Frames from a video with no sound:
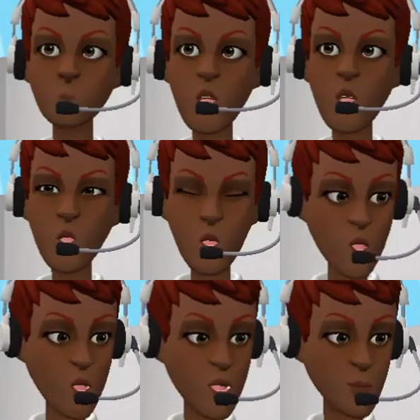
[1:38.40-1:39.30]
Hoping to
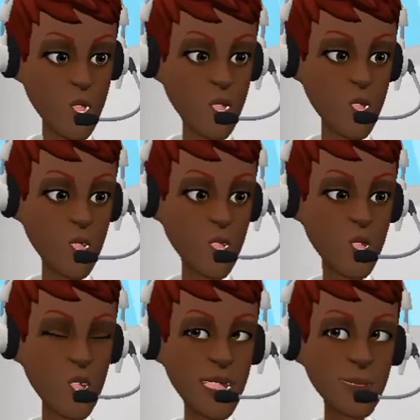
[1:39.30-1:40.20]
fuck before the night
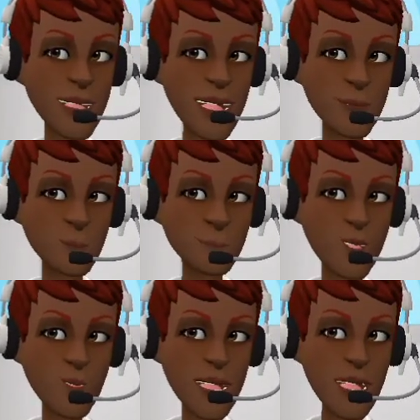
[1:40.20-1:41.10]
is over? I don't
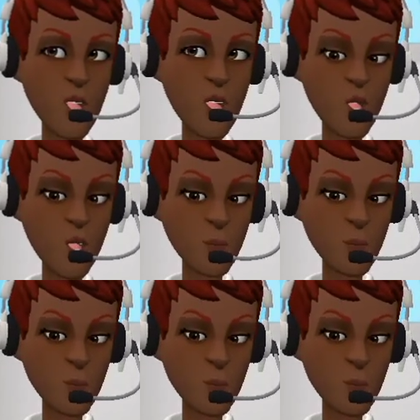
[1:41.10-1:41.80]
think so, no ma'am.